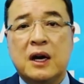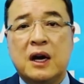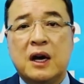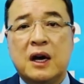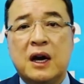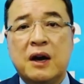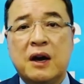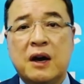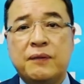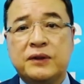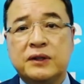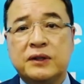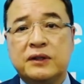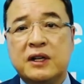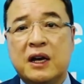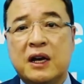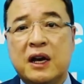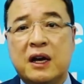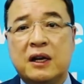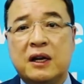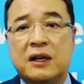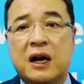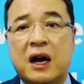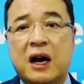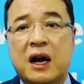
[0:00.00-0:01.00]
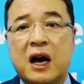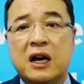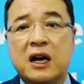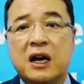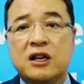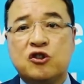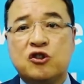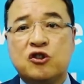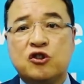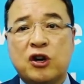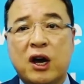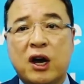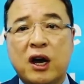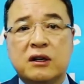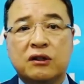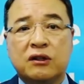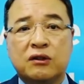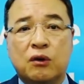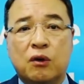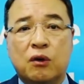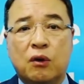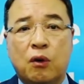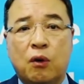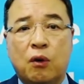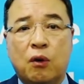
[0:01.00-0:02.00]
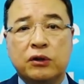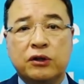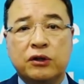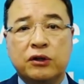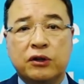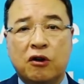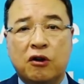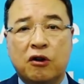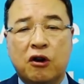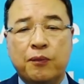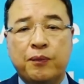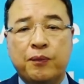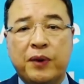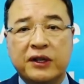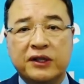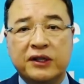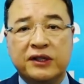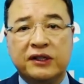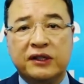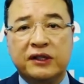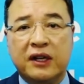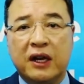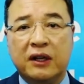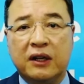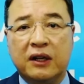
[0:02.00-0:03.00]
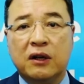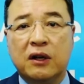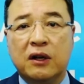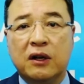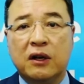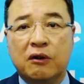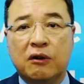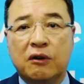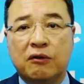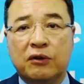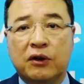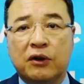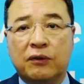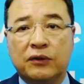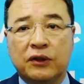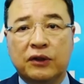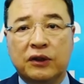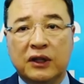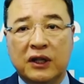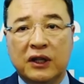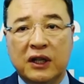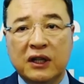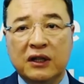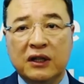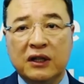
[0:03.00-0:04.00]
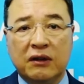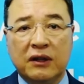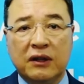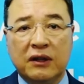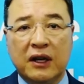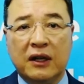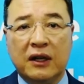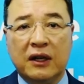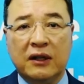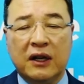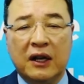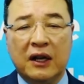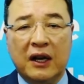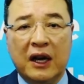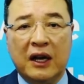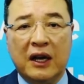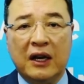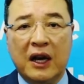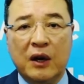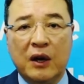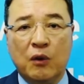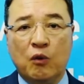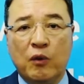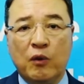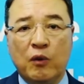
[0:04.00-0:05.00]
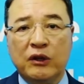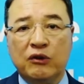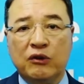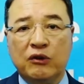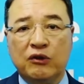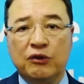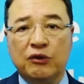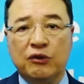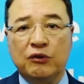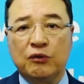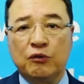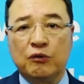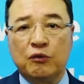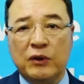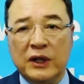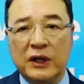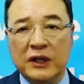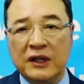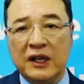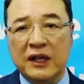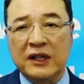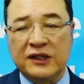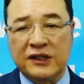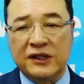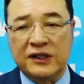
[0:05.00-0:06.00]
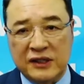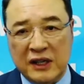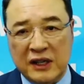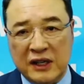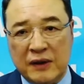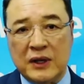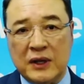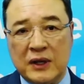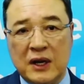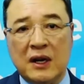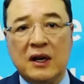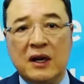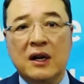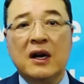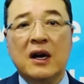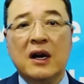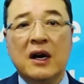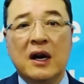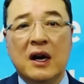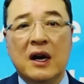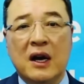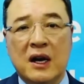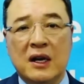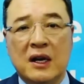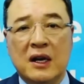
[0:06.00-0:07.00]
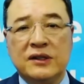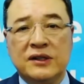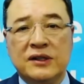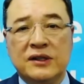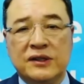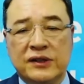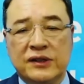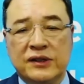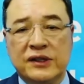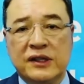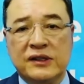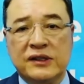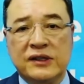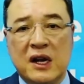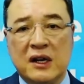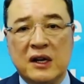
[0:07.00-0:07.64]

After that, I checked all the companies that from the internet, and I went to one day seminar and Success